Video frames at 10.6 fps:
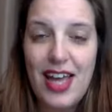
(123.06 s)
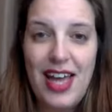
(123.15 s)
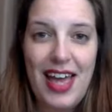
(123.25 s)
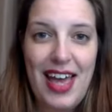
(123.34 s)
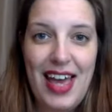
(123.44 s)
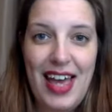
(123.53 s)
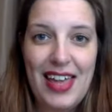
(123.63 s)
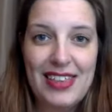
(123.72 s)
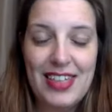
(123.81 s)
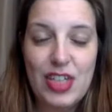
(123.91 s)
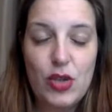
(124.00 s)

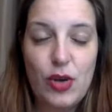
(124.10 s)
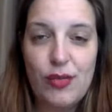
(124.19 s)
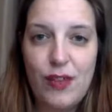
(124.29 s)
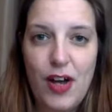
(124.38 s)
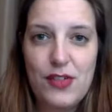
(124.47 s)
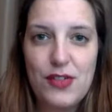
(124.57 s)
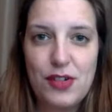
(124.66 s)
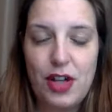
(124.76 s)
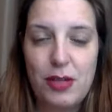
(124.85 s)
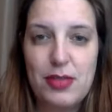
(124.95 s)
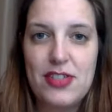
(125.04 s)
and your files are
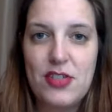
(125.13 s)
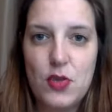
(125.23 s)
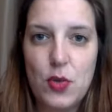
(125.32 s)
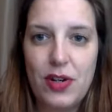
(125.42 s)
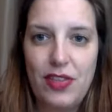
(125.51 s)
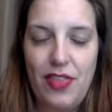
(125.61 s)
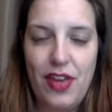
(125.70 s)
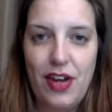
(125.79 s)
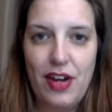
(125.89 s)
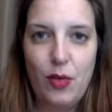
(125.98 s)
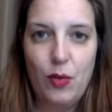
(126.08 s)
going to be stored there.